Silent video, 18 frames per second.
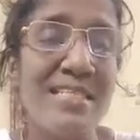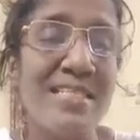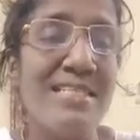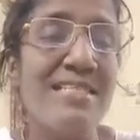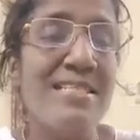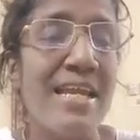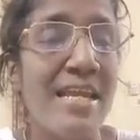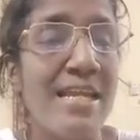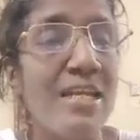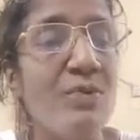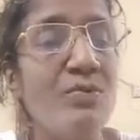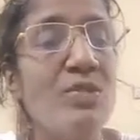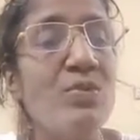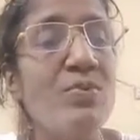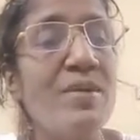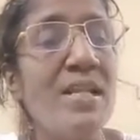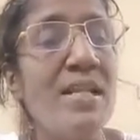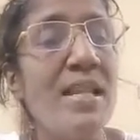assess the
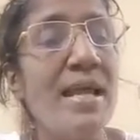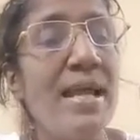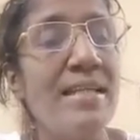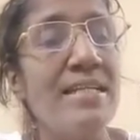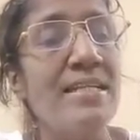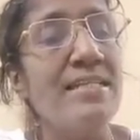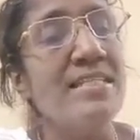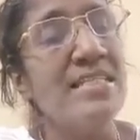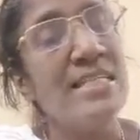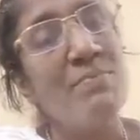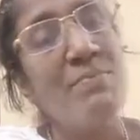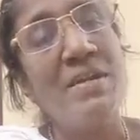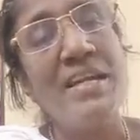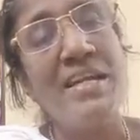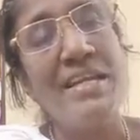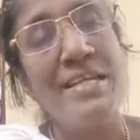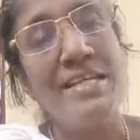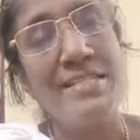individual and team
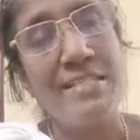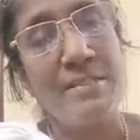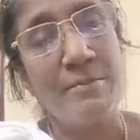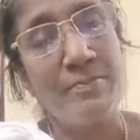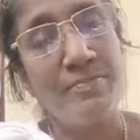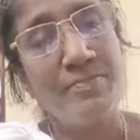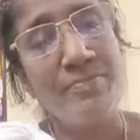readiness.